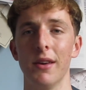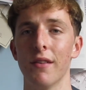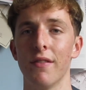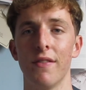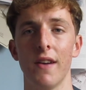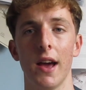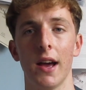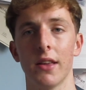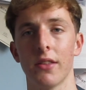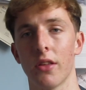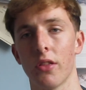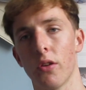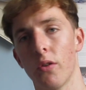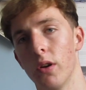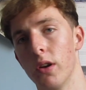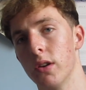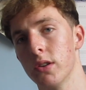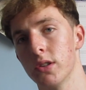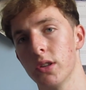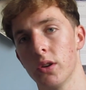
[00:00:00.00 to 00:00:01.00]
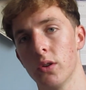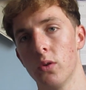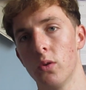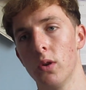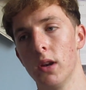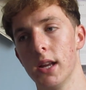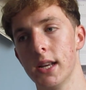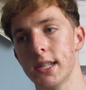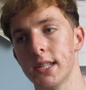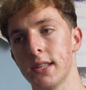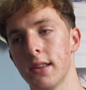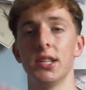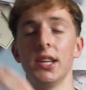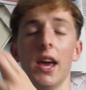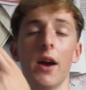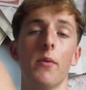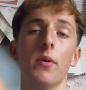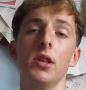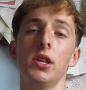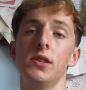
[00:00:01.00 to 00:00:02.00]
effect because I thought it looks the coolest. So
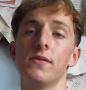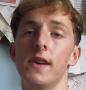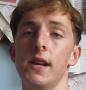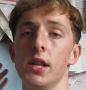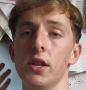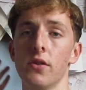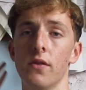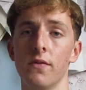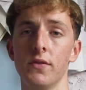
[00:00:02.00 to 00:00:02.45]
yeah, once you've added your